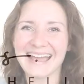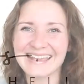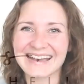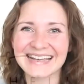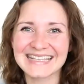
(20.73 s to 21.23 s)
Hi
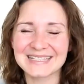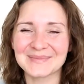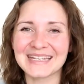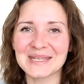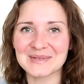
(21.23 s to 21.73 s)
guys,
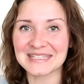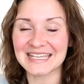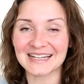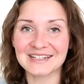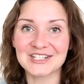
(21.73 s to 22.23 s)
my name is
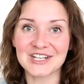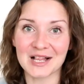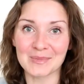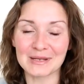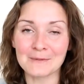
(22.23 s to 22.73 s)
Yana
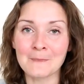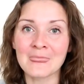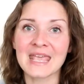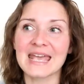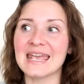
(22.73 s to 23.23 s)
Shellman
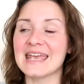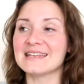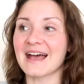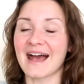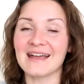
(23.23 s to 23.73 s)

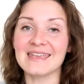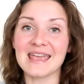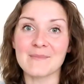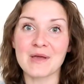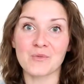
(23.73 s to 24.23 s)
and I
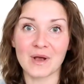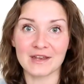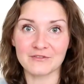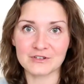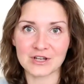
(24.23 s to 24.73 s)
am a
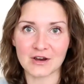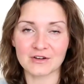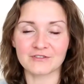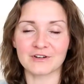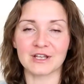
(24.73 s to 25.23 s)
wedding
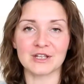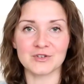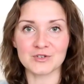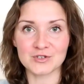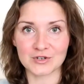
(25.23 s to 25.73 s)
photographer in
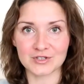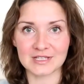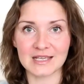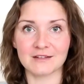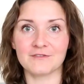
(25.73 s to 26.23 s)
New
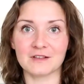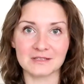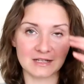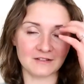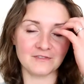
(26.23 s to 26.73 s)
Jersey and
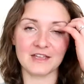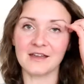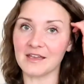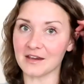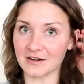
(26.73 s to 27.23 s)

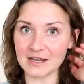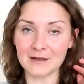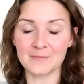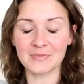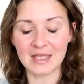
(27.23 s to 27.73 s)
Philadelphia
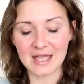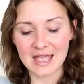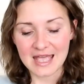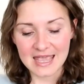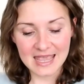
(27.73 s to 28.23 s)
area.
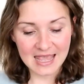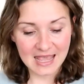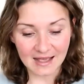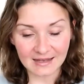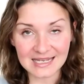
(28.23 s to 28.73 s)

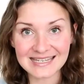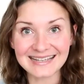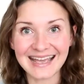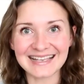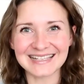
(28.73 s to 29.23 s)
And
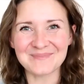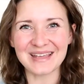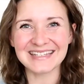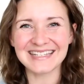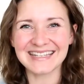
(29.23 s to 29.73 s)
as I
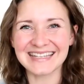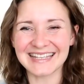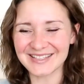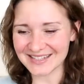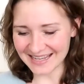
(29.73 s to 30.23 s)
mentioned
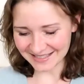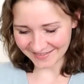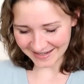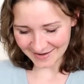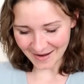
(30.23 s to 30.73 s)
in today's
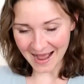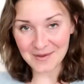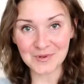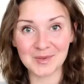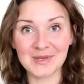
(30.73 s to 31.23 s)
video,
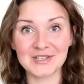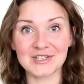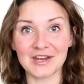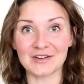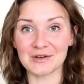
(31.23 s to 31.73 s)
I will be
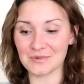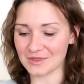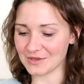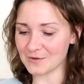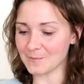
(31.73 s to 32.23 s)
sharing
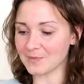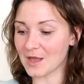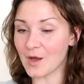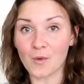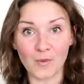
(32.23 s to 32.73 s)
with you
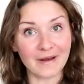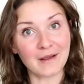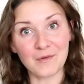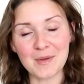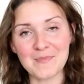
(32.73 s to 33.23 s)
what
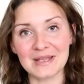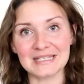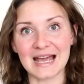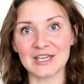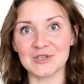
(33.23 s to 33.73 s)

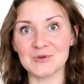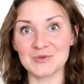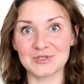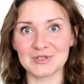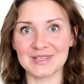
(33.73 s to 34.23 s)
equipment I
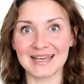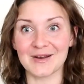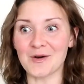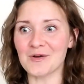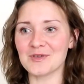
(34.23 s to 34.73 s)
use to
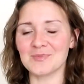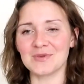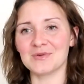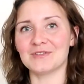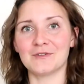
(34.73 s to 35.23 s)
get all the
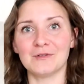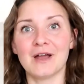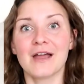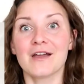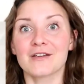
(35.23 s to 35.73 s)

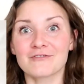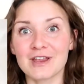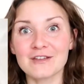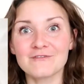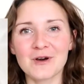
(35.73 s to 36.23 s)
beautiful
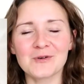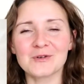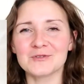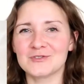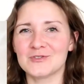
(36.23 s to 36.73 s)
ring
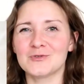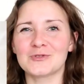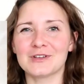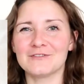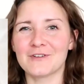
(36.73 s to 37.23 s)
photos,
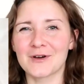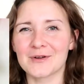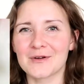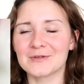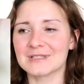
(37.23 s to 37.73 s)
jewelry
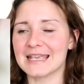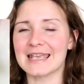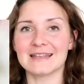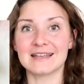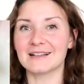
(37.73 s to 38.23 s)
photos,
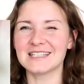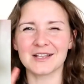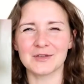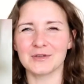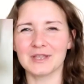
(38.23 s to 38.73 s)
and I'll
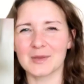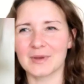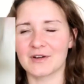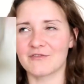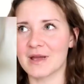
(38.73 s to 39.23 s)
tell you a little
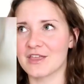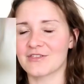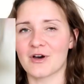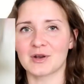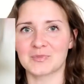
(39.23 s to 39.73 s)
bit of my
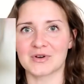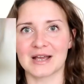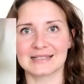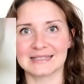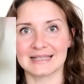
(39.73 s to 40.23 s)
thought
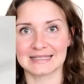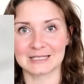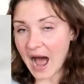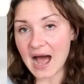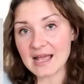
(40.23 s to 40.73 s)
process.
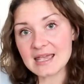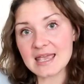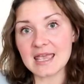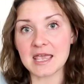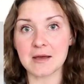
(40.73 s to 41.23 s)

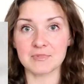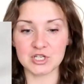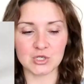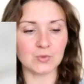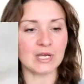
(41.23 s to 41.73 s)
I am
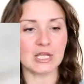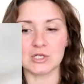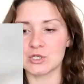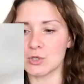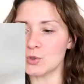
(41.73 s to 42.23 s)

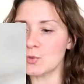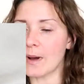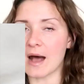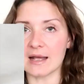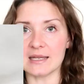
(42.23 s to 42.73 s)
shooting two
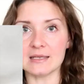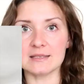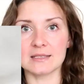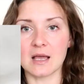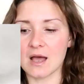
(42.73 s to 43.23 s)

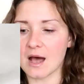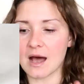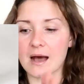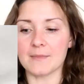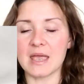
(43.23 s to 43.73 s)
bodies
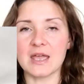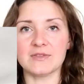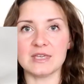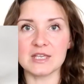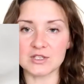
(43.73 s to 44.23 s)

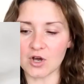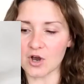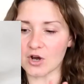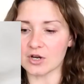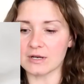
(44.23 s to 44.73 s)
and these
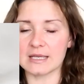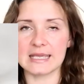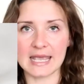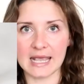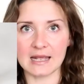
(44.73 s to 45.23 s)
are
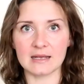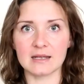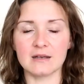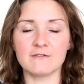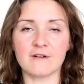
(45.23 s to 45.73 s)

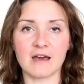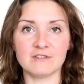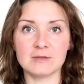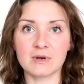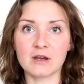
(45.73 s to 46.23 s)
Canon
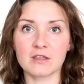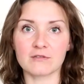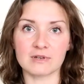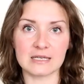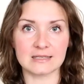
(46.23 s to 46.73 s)
5D Mark
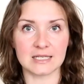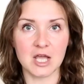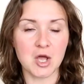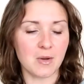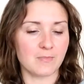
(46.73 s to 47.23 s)
IIIs.
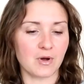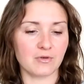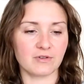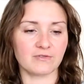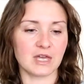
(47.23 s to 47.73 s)

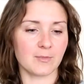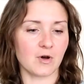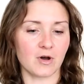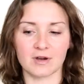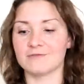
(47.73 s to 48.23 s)
Both of them
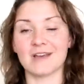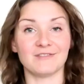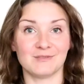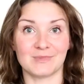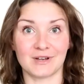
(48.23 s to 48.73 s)
are
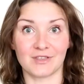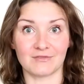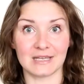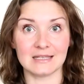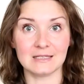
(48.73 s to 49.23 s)
5D Mark
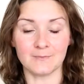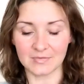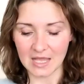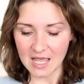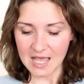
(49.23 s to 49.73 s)
IIIs.
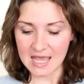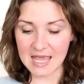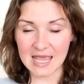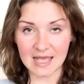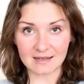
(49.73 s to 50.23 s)

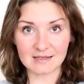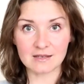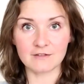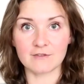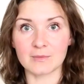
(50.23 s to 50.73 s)
And
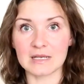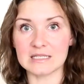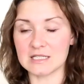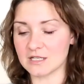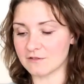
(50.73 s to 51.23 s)
for my
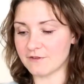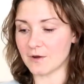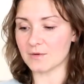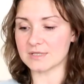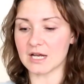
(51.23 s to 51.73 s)
detail
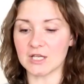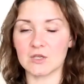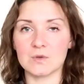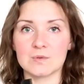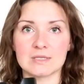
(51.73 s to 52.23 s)
photos, I
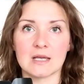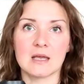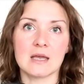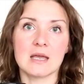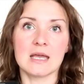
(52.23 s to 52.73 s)
use
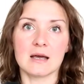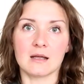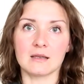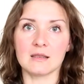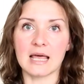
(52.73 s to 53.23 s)

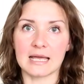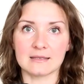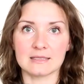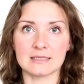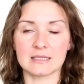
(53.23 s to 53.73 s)

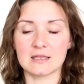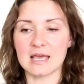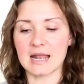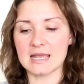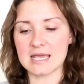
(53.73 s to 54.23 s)
lens
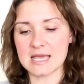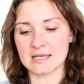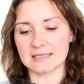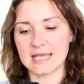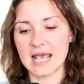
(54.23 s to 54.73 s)
that
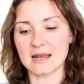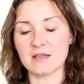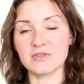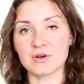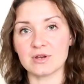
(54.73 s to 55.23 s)
is
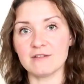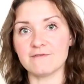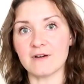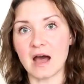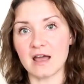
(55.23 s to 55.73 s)
Canon
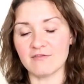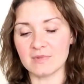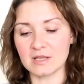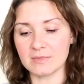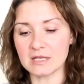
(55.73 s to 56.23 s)

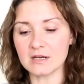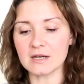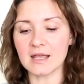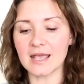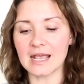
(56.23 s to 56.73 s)

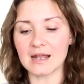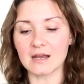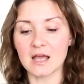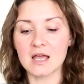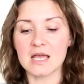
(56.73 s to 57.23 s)
35mm
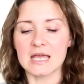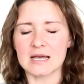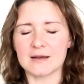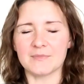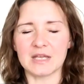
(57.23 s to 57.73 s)

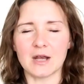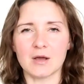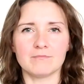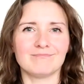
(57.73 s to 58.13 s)
and it